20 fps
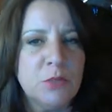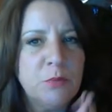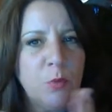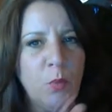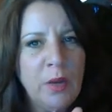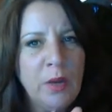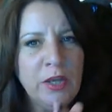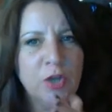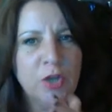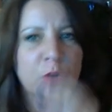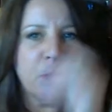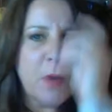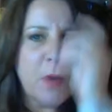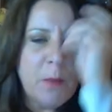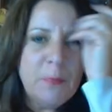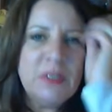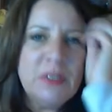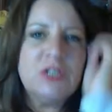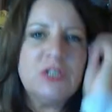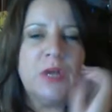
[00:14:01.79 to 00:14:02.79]
But when you're
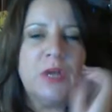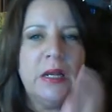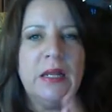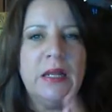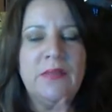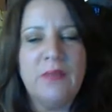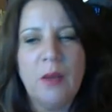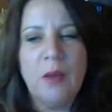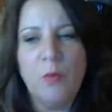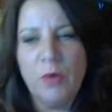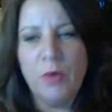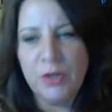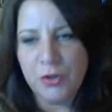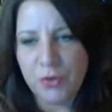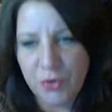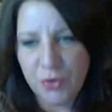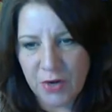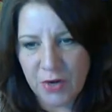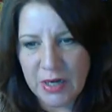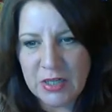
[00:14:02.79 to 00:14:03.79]
puppy training them, when
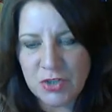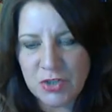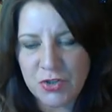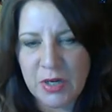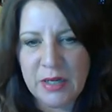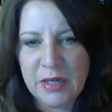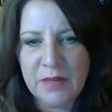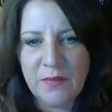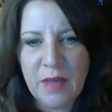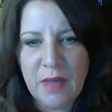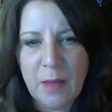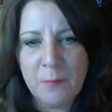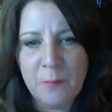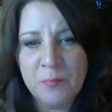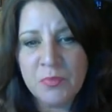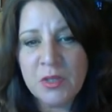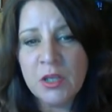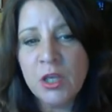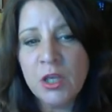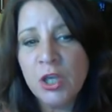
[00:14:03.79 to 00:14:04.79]
you're crate training them,
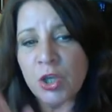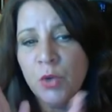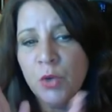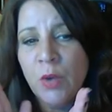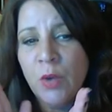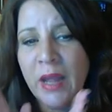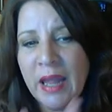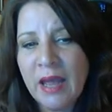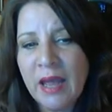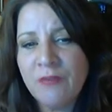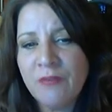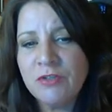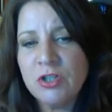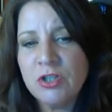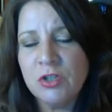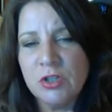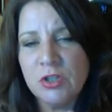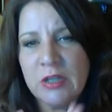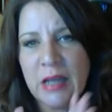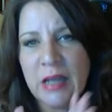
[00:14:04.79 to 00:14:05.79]
you have to
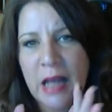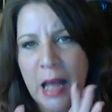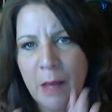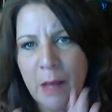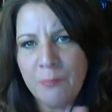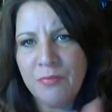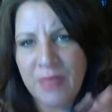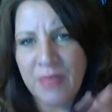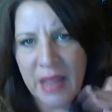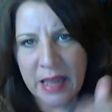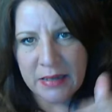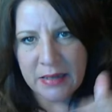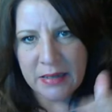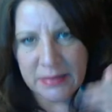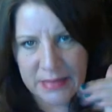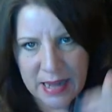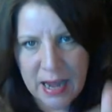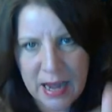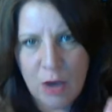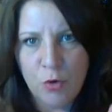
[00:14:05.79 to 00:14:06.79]
calm that
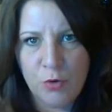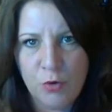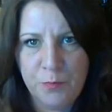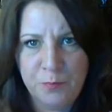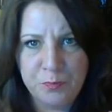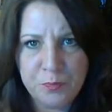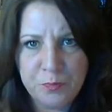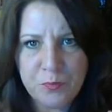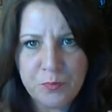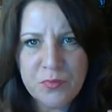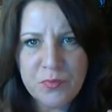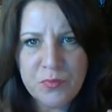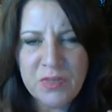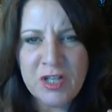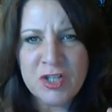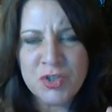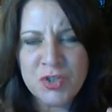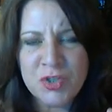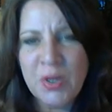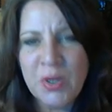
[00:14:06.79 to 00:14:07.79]
down.
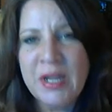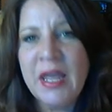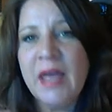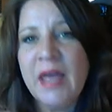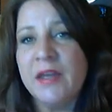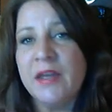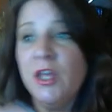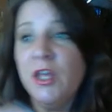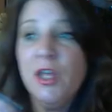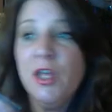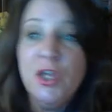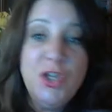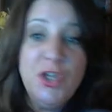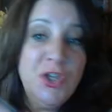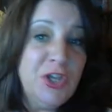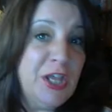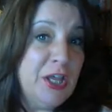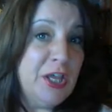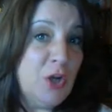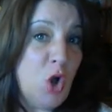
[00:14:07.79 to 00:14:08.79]
So again, you
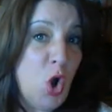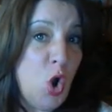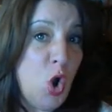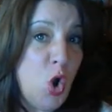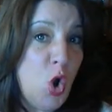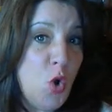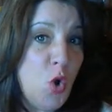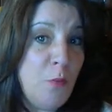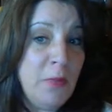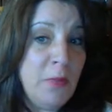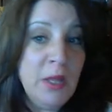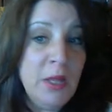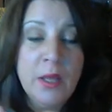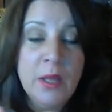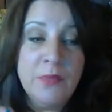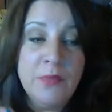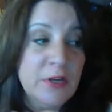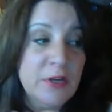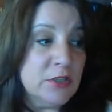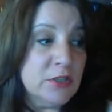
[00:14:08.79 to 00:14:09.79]
get home,
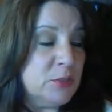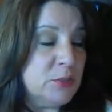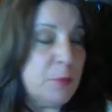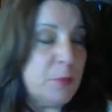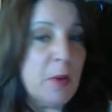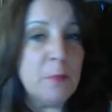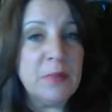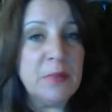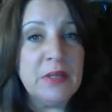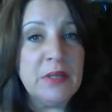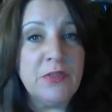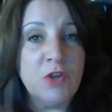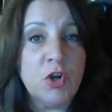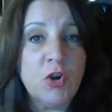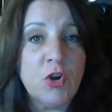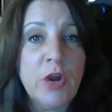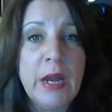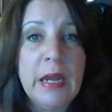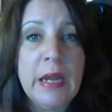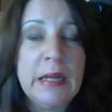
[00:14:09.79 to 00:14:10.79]
there's the puppy in the
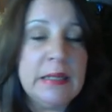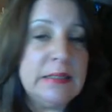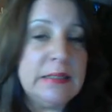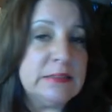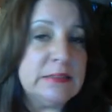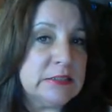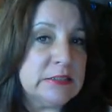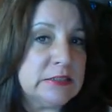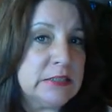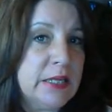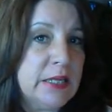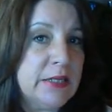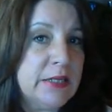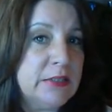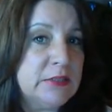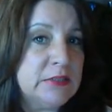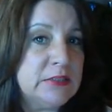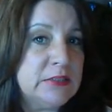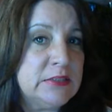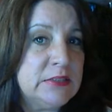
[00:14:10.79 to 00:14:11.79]
crate, he's
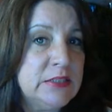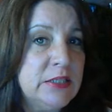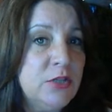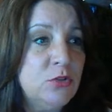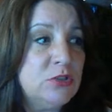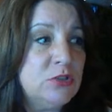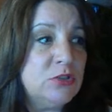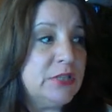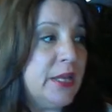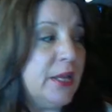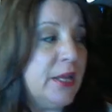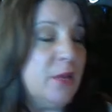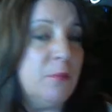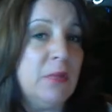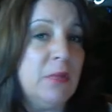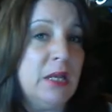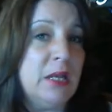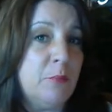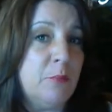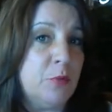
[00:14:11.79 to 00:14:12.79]
excited to see you, take a
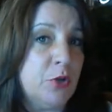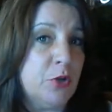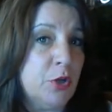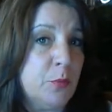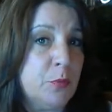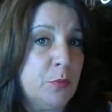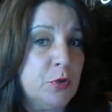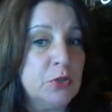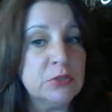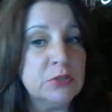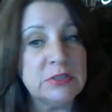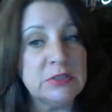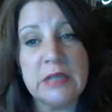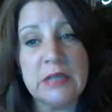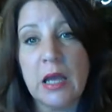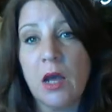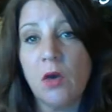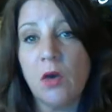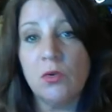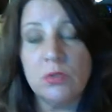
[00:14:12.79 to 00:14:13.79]
minute, put your purse
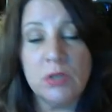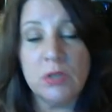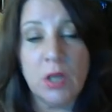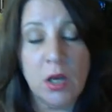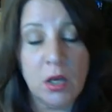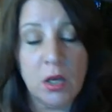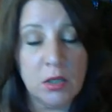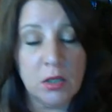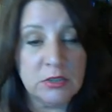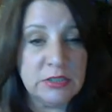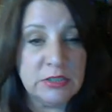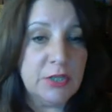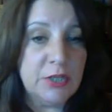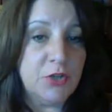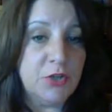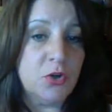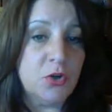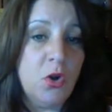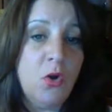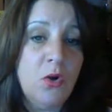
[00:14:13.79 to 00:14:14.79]
down, take
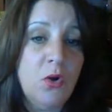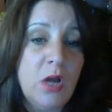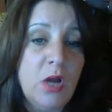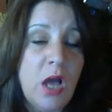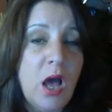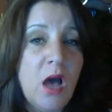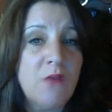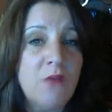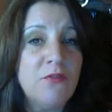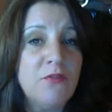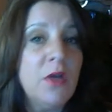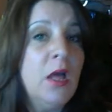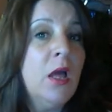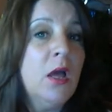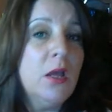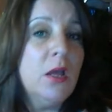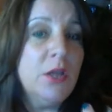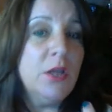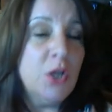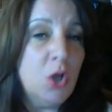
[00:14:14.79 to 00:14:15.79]
your coat off,
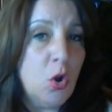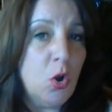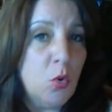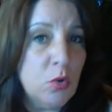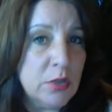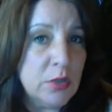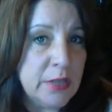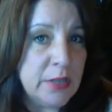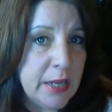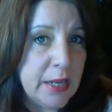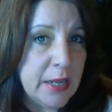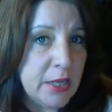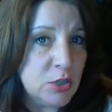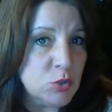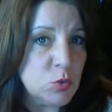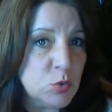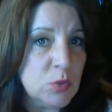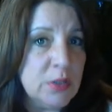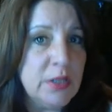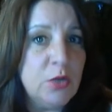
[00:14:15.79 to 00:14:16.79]
you know,
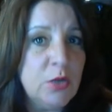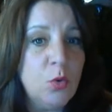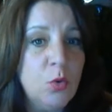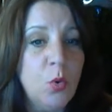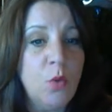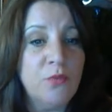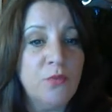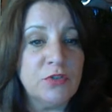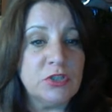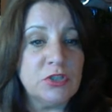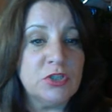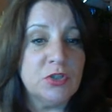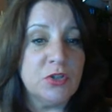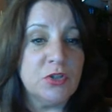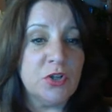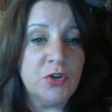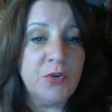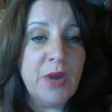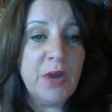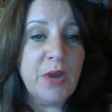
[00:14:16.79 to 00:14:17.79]
casually go over to the
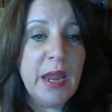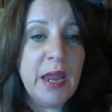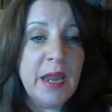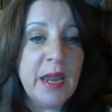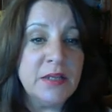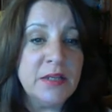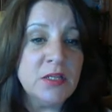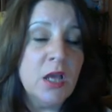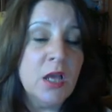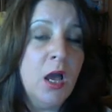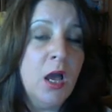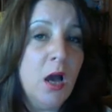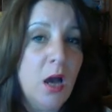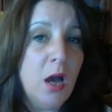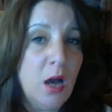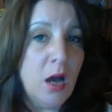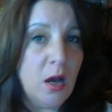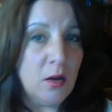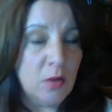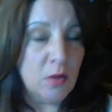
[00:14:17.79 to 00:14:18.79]
crate,
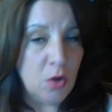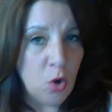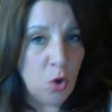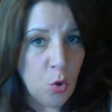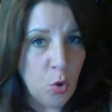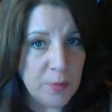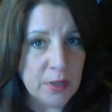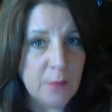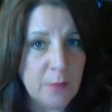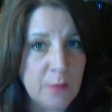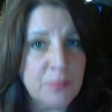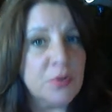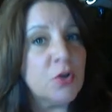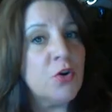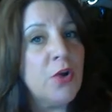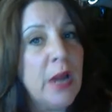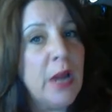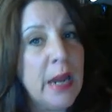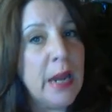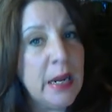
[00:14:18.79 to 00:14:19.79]
open up the
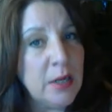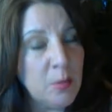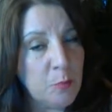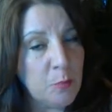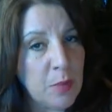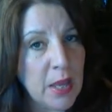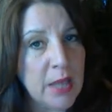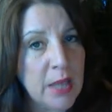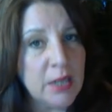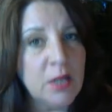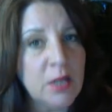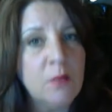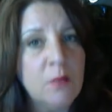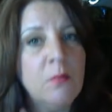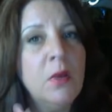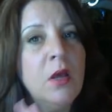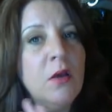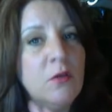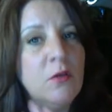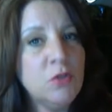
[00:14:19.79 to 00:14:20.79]
crate, pet him,
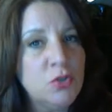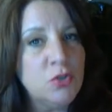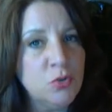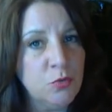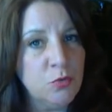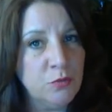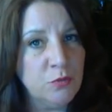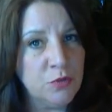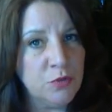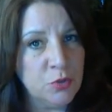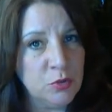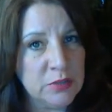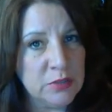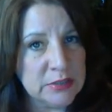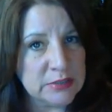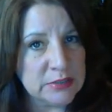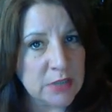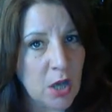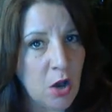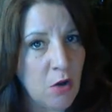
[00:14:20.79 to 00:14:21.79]
do
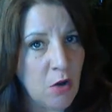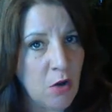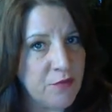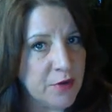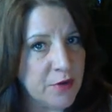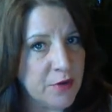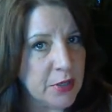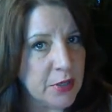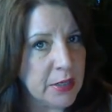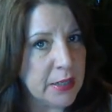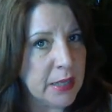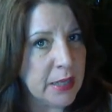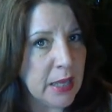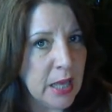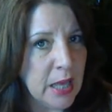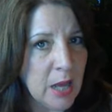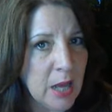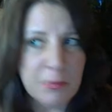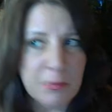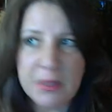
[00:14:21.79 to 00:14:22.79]
this all very
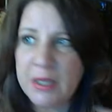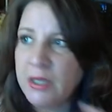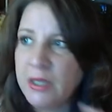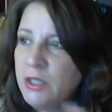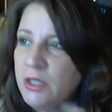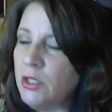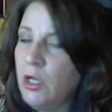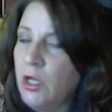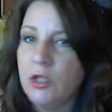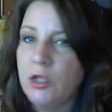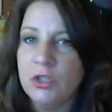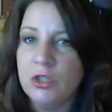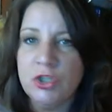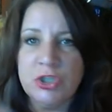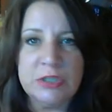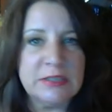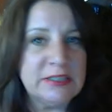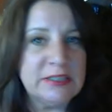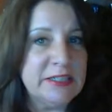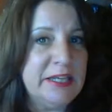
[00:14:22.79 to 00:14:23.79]
calmly.
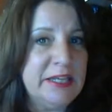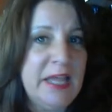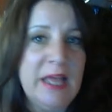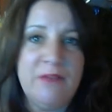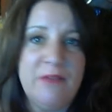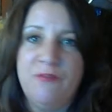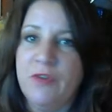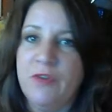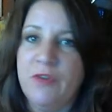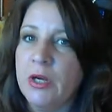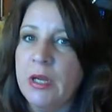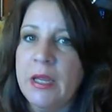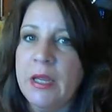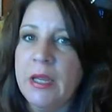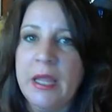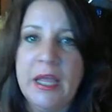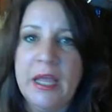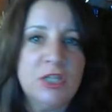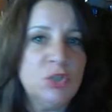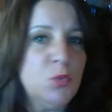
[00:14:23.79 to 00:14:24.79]
Just again, very
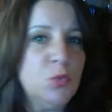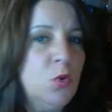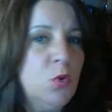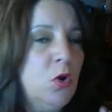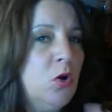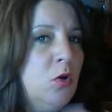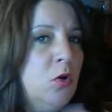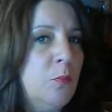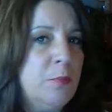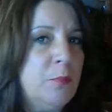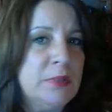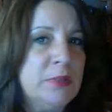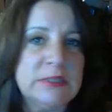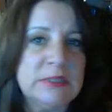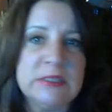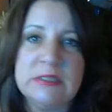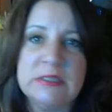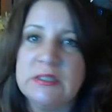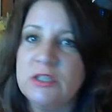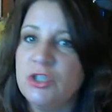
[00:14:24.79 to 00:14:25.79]
casual,
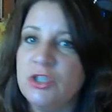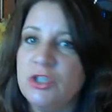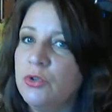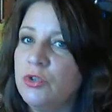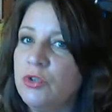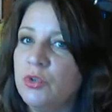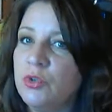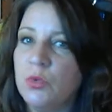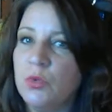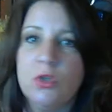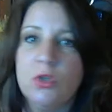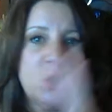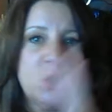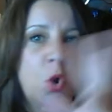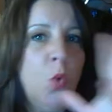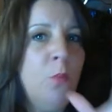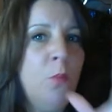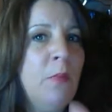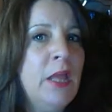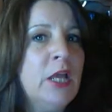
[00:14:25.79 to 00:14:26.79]
business as usual.
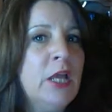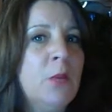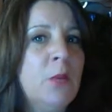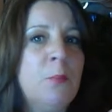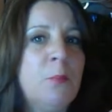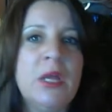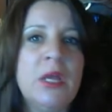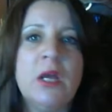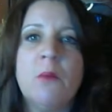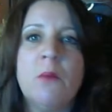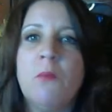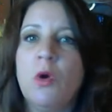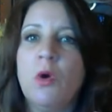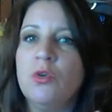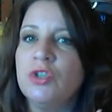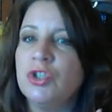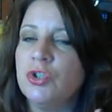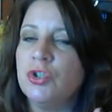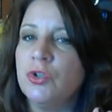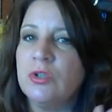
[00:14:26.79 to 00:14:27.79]
Don't make a big
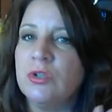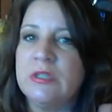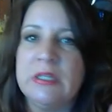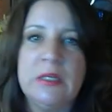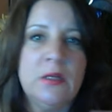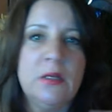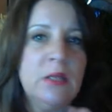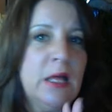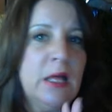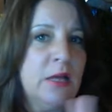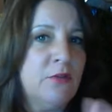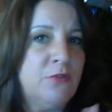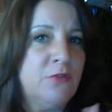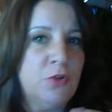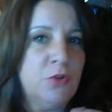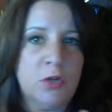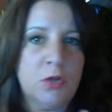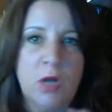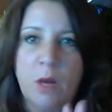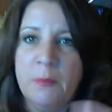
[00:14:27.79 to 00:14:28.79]
emotional deal out of
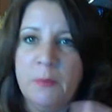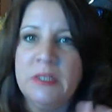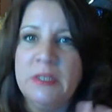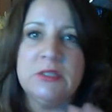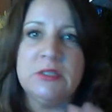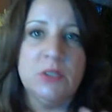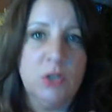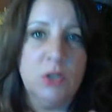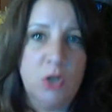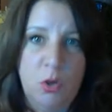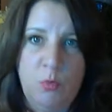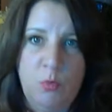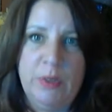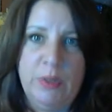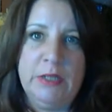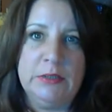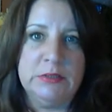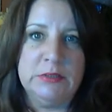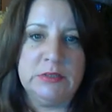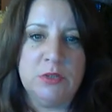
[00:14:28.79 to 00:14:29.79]
your comings and
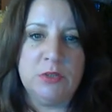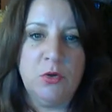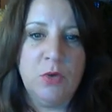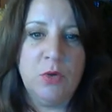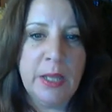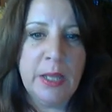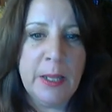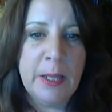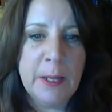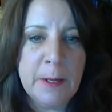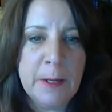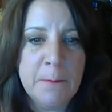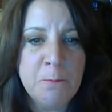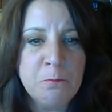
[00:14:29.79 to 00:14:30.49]
goings, okay?